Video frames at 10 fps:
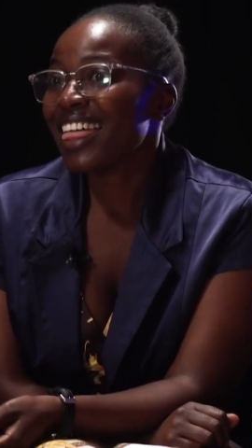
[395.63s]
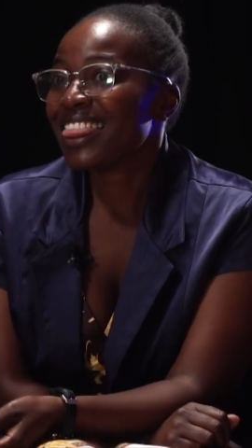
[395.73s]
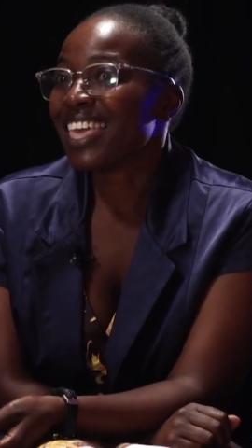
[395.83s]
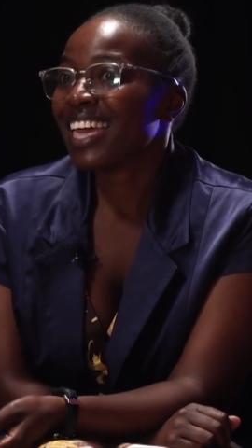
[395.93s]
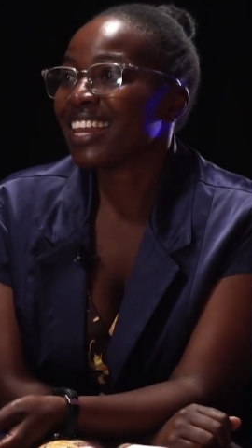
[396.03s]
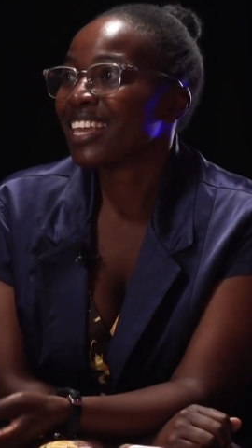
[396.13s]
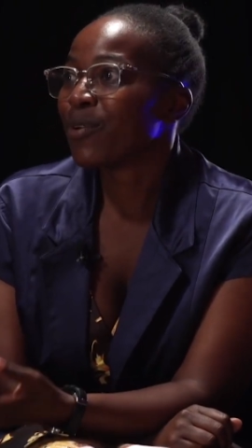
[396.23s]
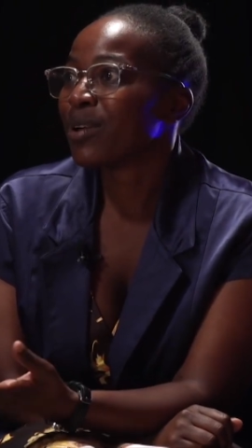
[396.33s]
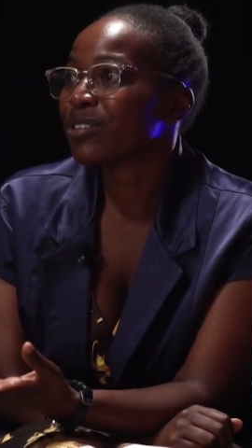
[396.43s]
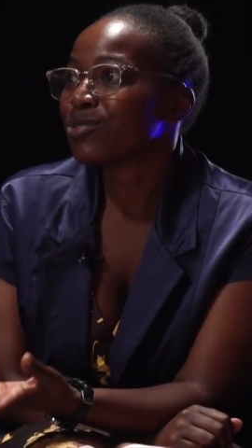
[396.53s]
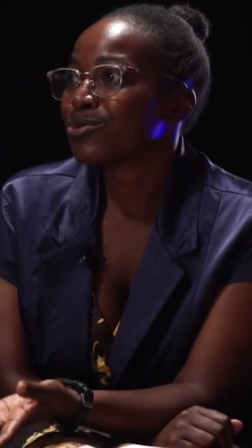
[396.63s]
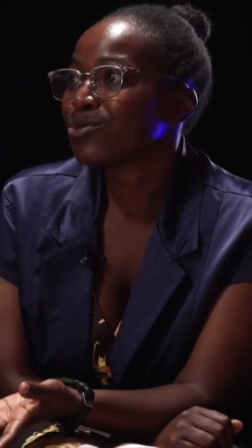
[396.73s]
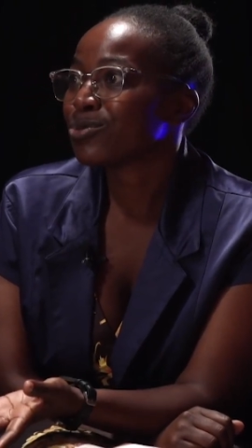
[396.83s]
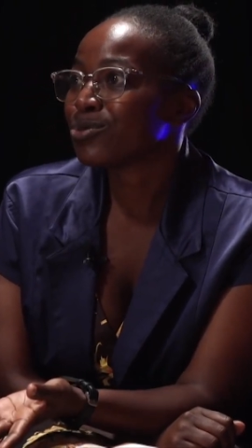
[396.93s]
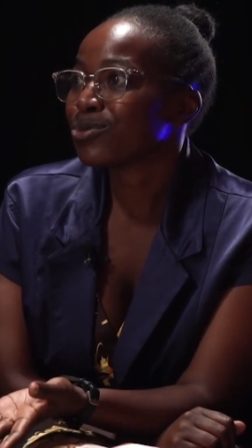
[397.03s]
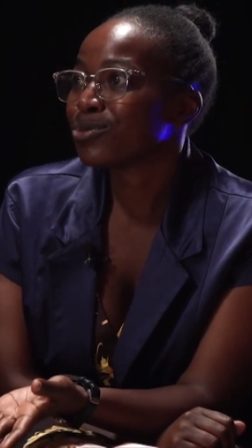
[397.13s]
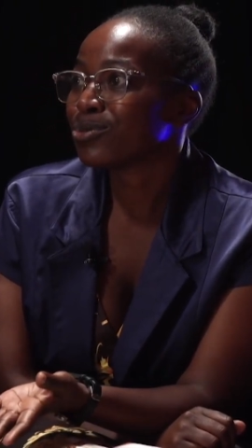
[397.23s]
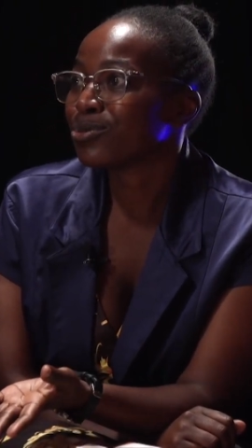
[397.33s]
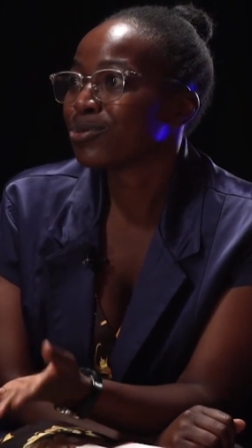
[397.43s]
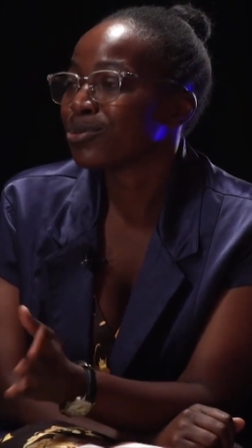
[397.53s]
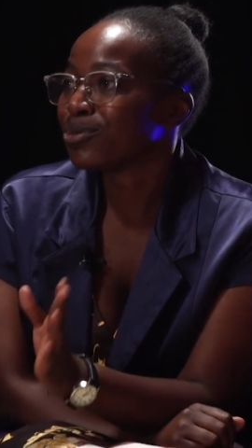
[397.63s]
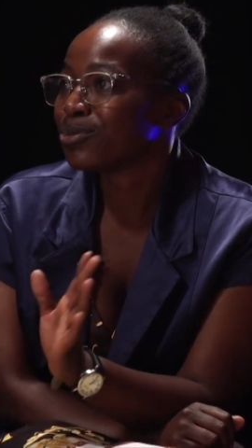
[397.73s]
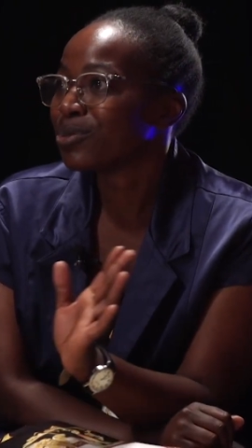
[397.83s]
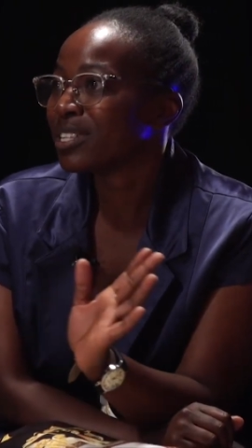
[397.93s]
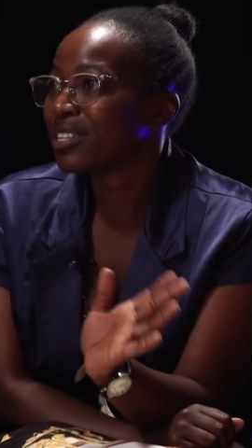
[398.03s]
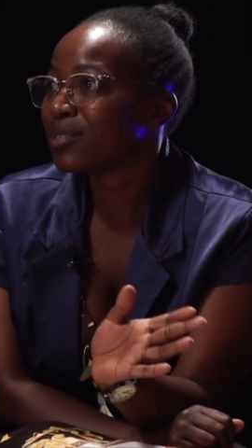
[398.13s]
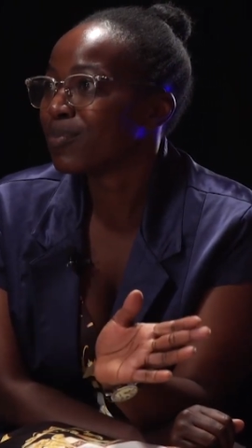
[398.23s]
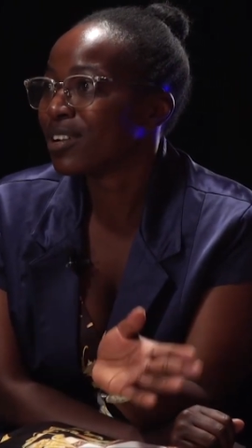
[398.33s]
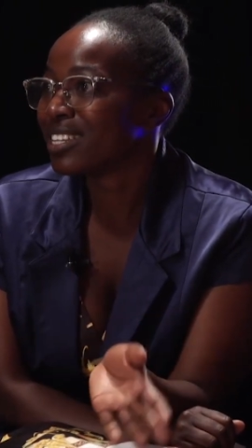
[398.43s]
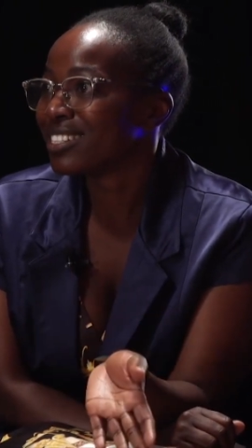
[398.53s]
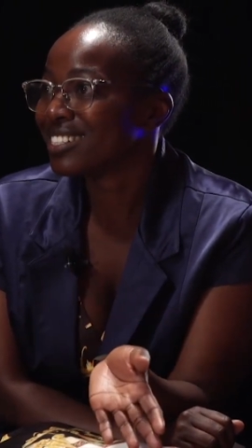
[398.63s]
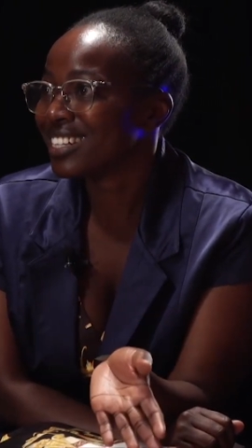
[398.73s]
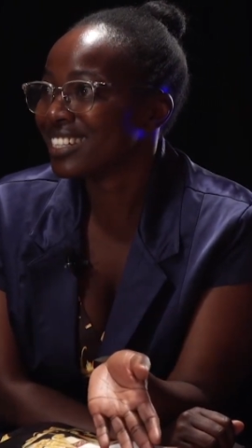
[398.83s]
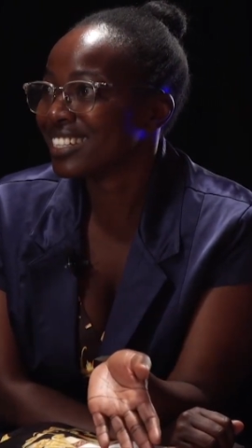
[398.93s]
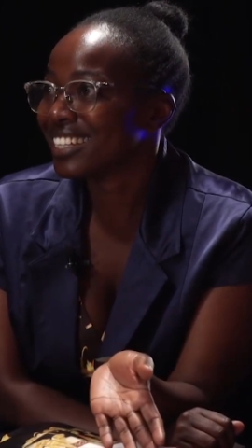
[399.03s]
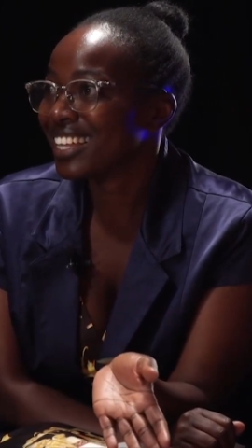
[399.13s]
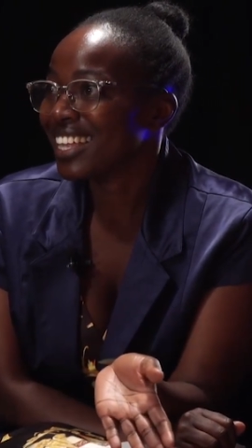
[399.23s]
And then he went to do his police training.